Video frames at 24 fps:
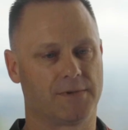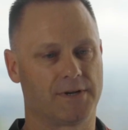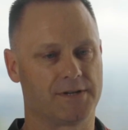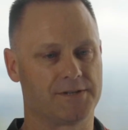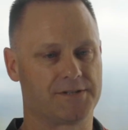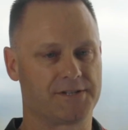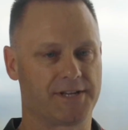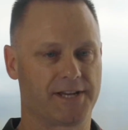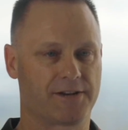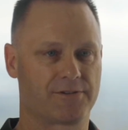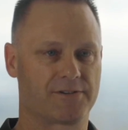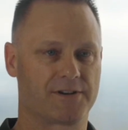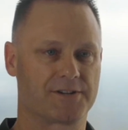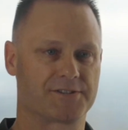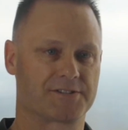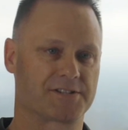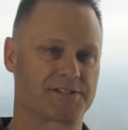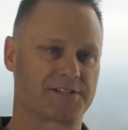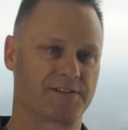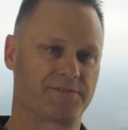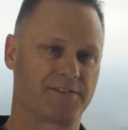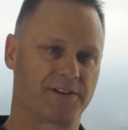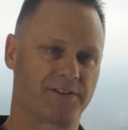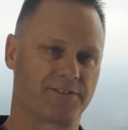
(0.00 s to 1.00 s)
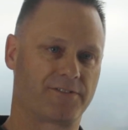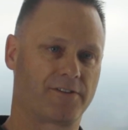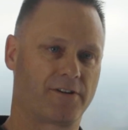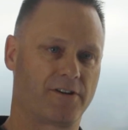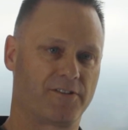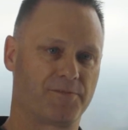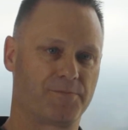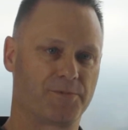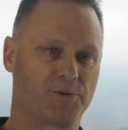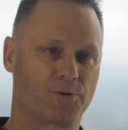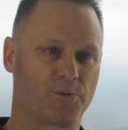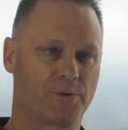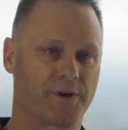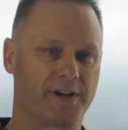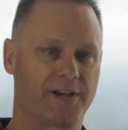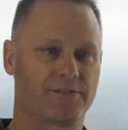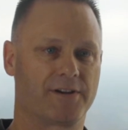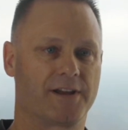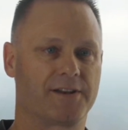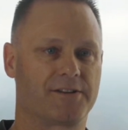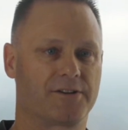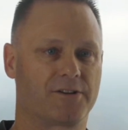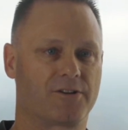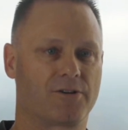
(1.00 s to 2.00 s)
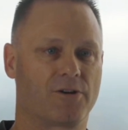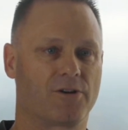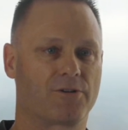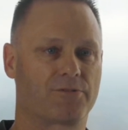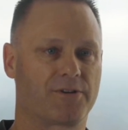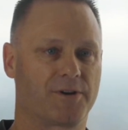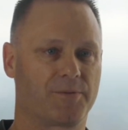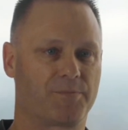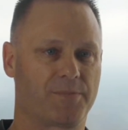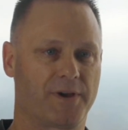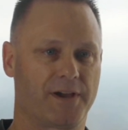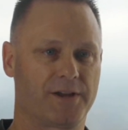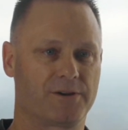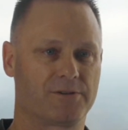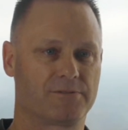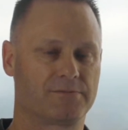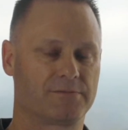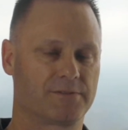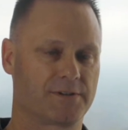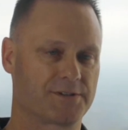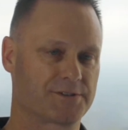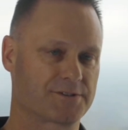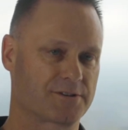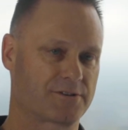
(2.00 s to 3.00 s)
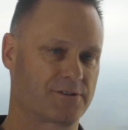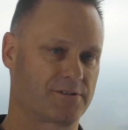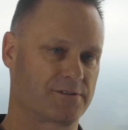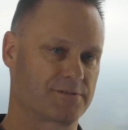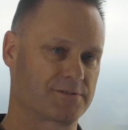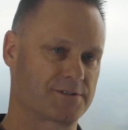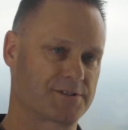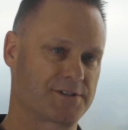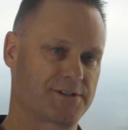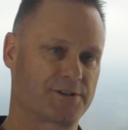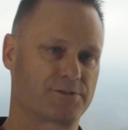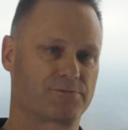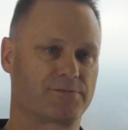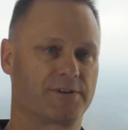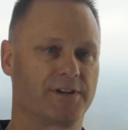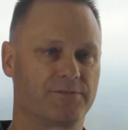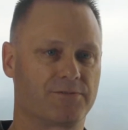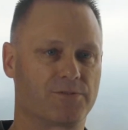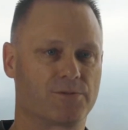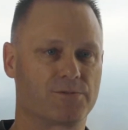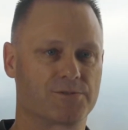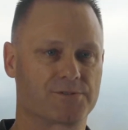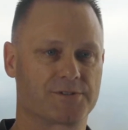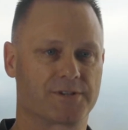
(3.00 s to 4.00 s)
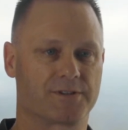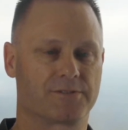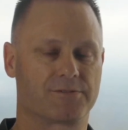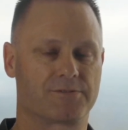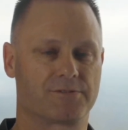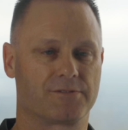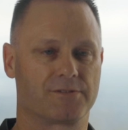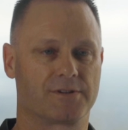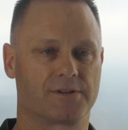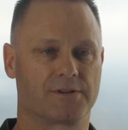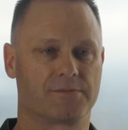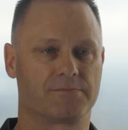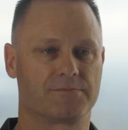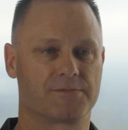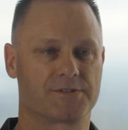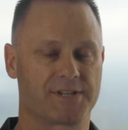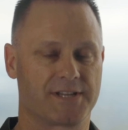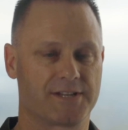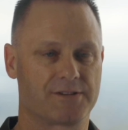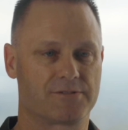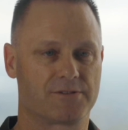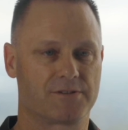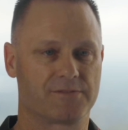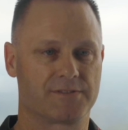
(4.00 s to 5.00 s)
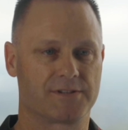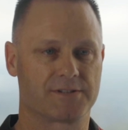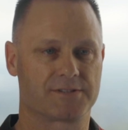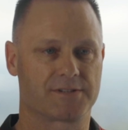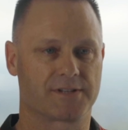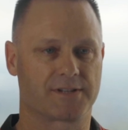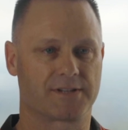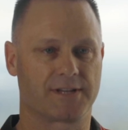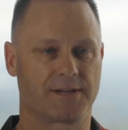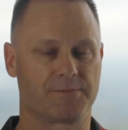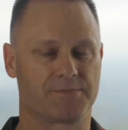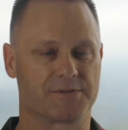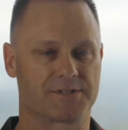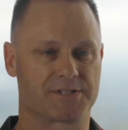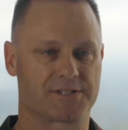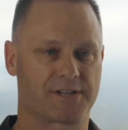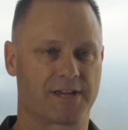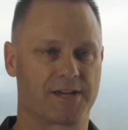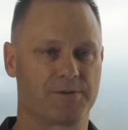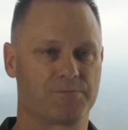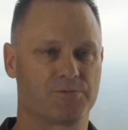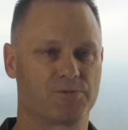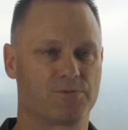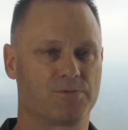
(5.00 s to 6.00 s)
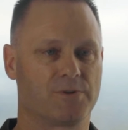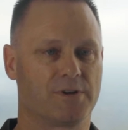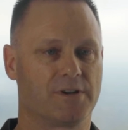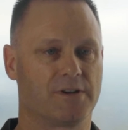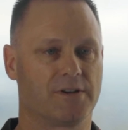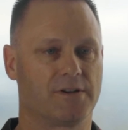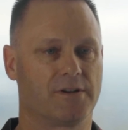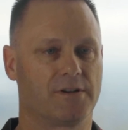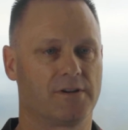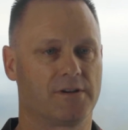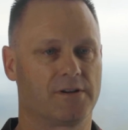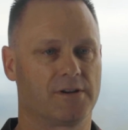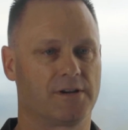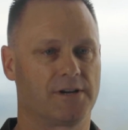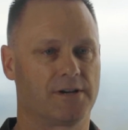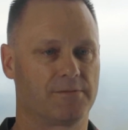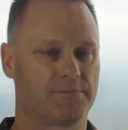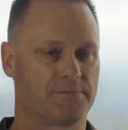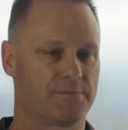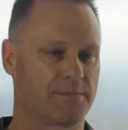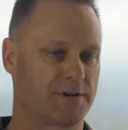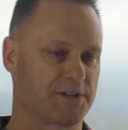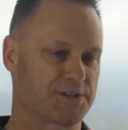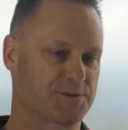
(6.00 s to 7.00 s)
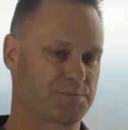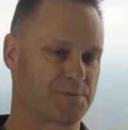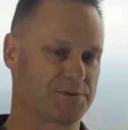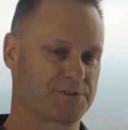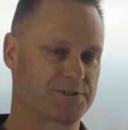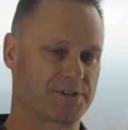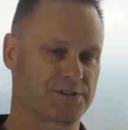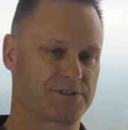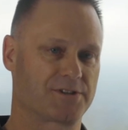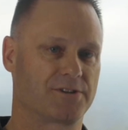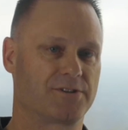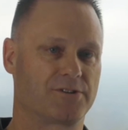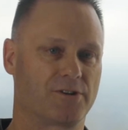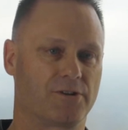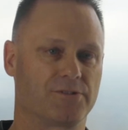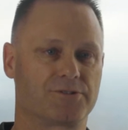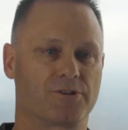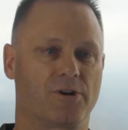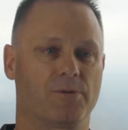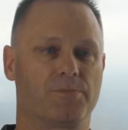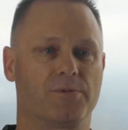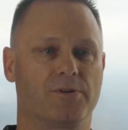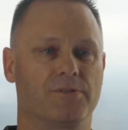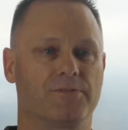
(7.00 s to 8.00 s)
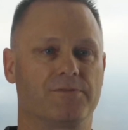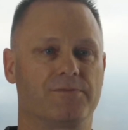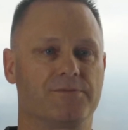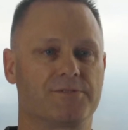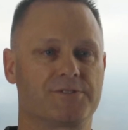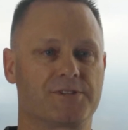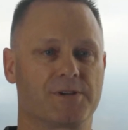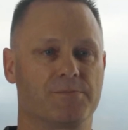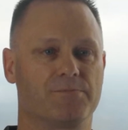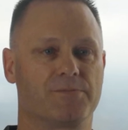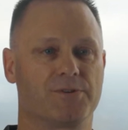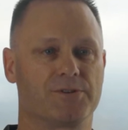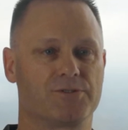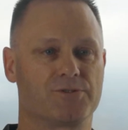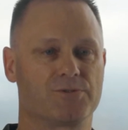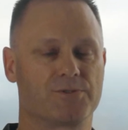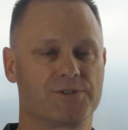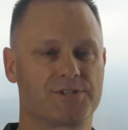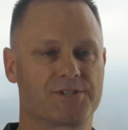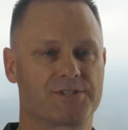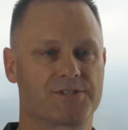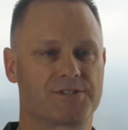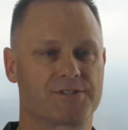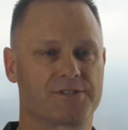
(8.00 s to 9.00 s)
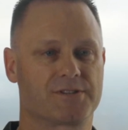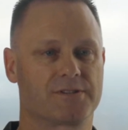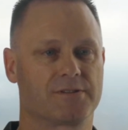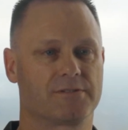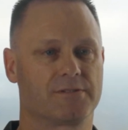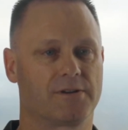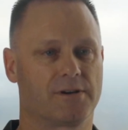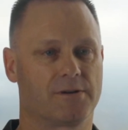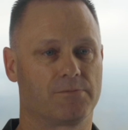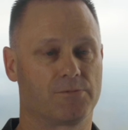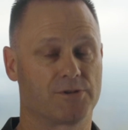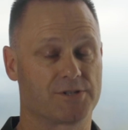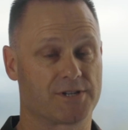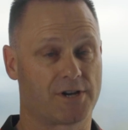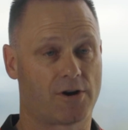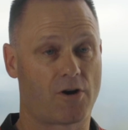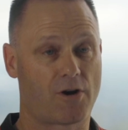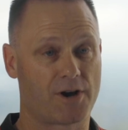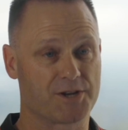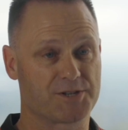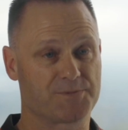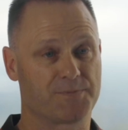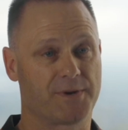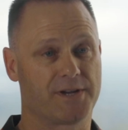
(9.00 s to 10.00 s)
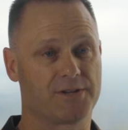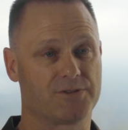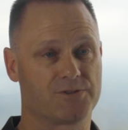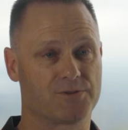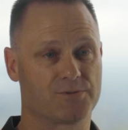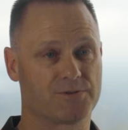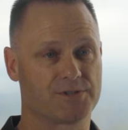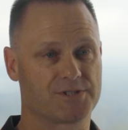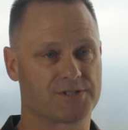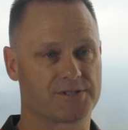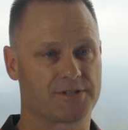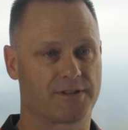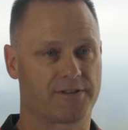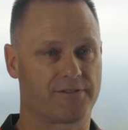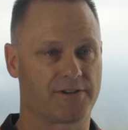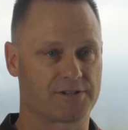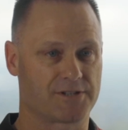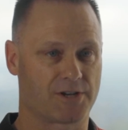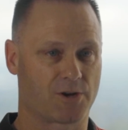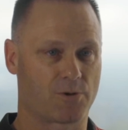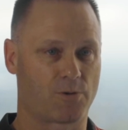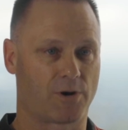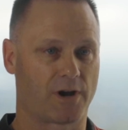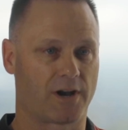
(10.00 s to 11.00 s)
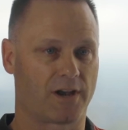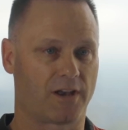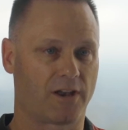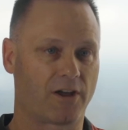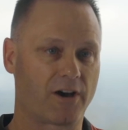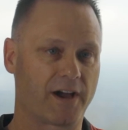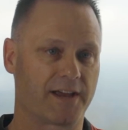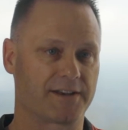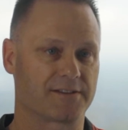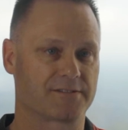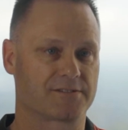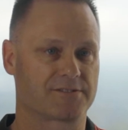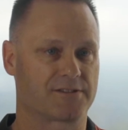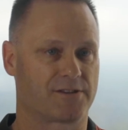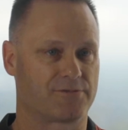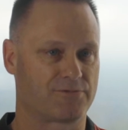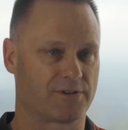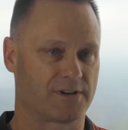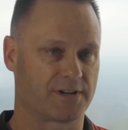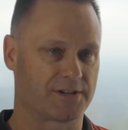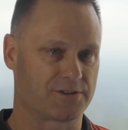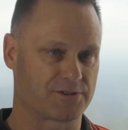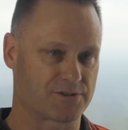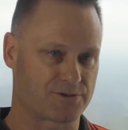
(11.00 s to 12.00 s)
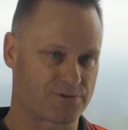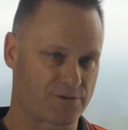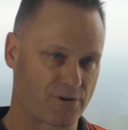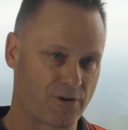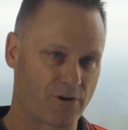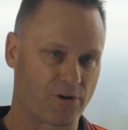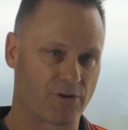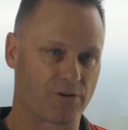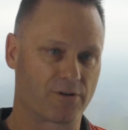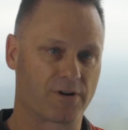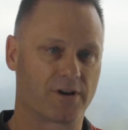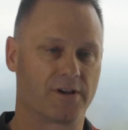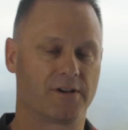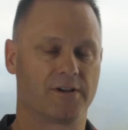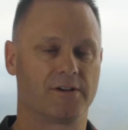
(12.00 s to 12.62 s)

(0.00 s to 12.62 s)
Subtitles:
Integra is a 75mm aerated concrete panel. It's got steel reinforcing through the centre of it to keep it stable. It's positioned on top of timber joists, which are high-span joists, so they're actually quite light, so really strong.